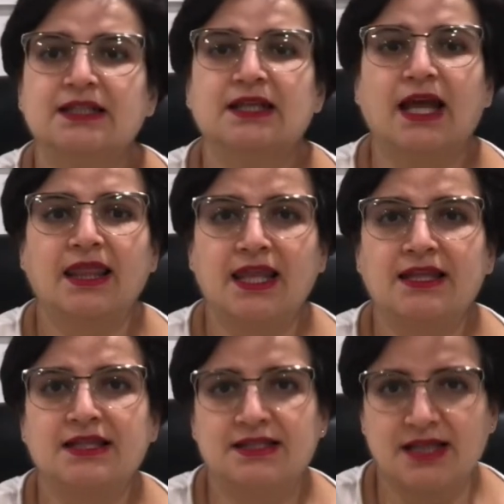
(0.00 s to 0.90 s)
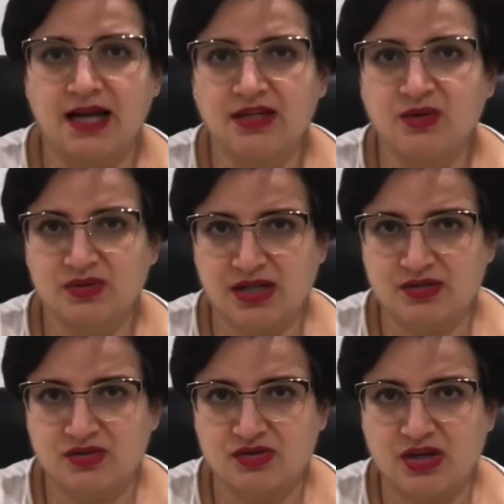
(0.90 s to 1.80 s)
and then design those
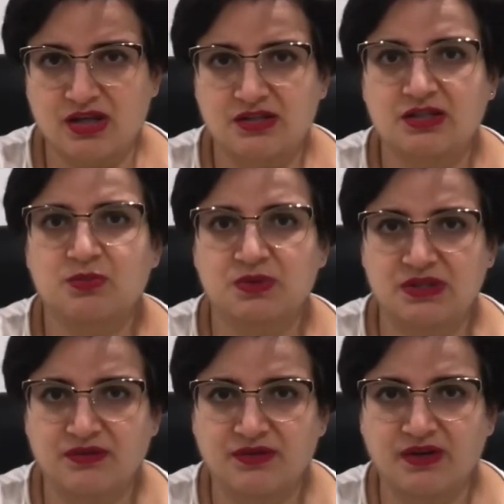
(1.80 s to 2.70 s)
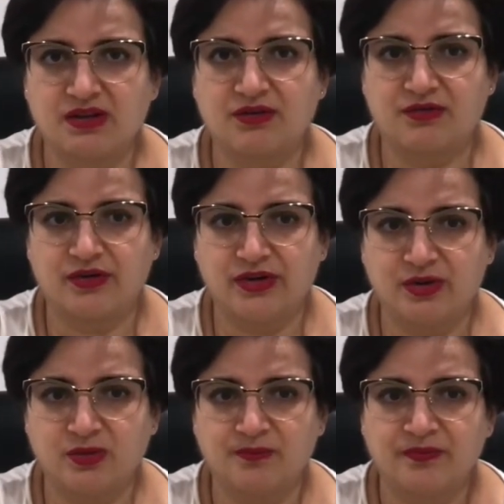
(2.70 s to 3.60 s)
exercises specifically for you.
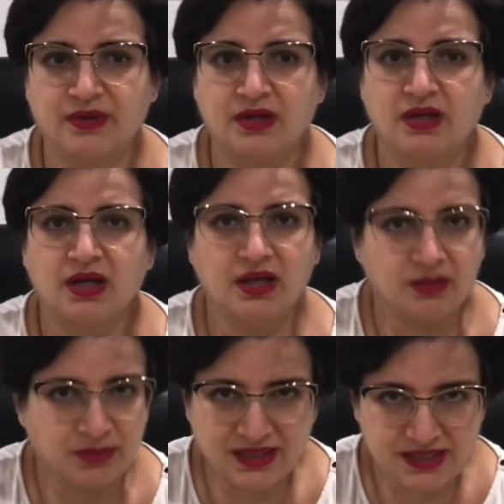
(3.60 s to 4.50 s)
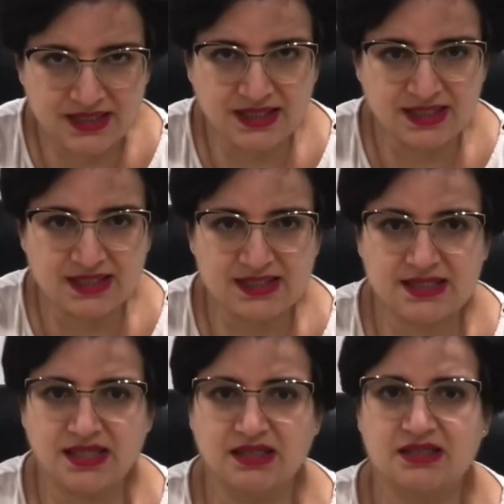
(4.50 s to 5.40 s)
Because it is
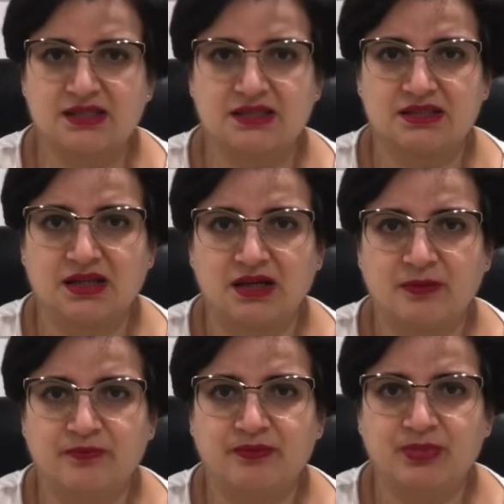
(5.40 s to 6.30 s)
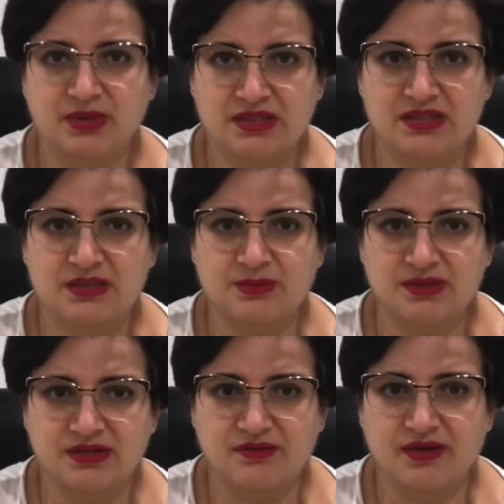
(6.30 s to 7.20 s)
person
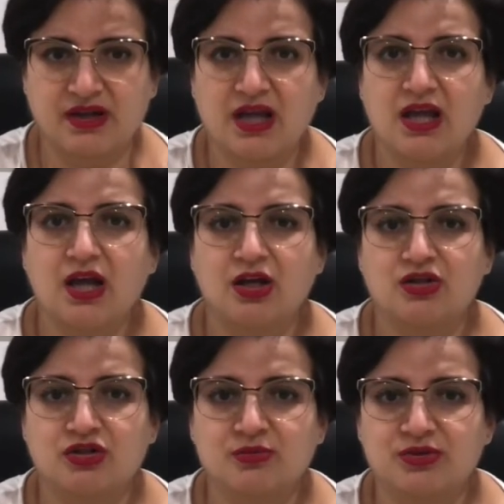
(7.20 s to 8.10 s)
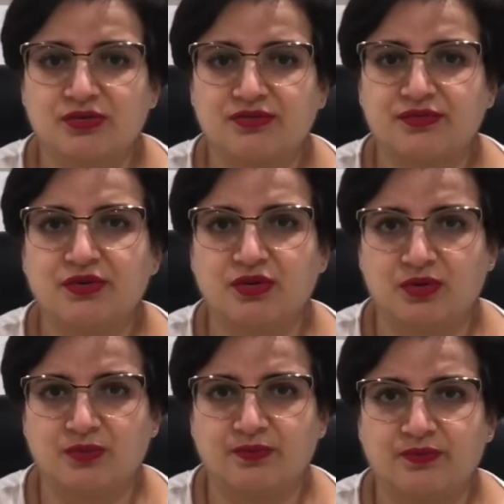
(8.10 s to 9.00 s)
specific in terms of
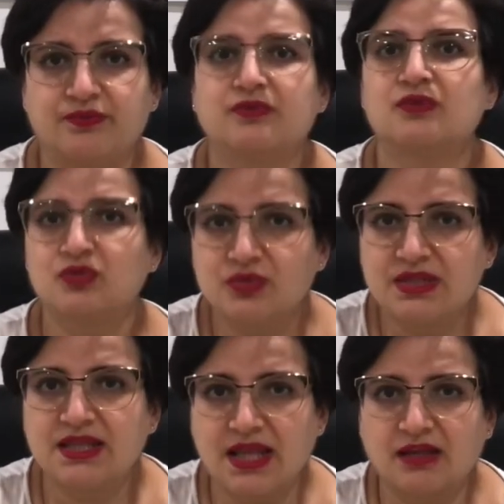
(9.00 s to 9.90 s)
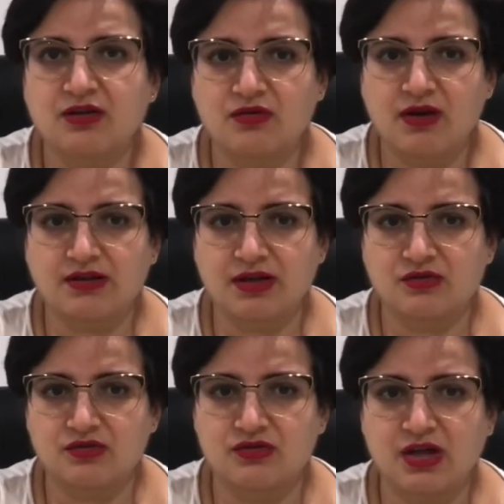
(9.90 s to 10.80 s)
choosing that correct
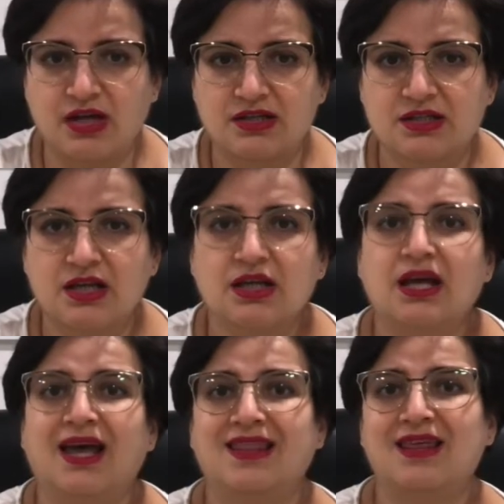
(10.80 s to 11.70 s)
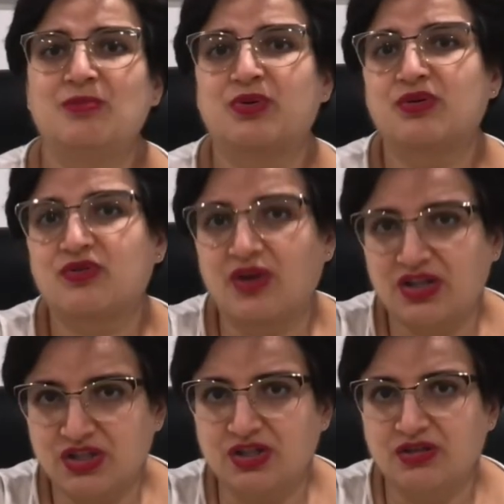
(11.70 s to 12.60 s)
exercise, and then
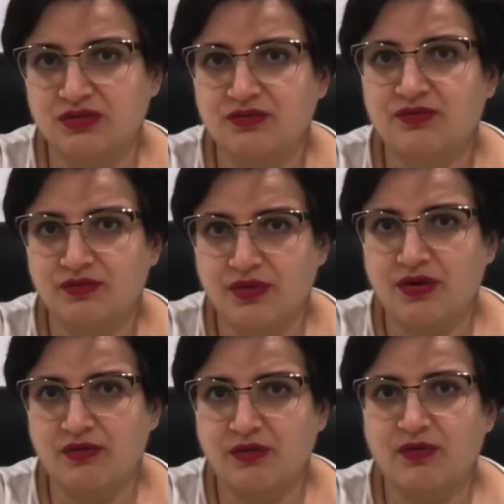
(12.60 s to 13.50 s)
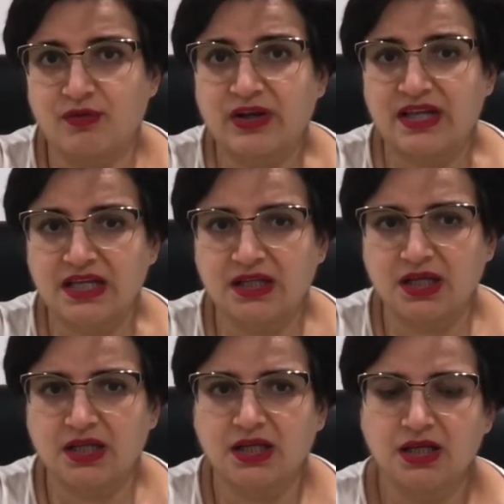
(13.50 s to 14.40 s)
progression, therefore, for healing.
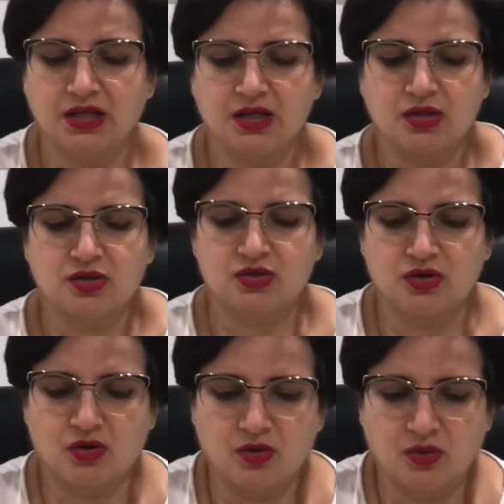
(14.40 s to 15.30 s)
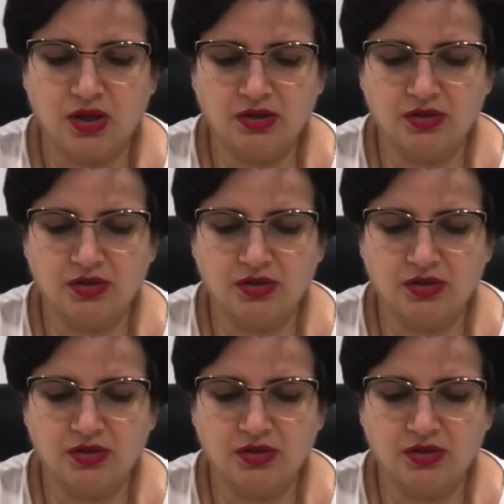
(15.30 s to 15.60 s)
So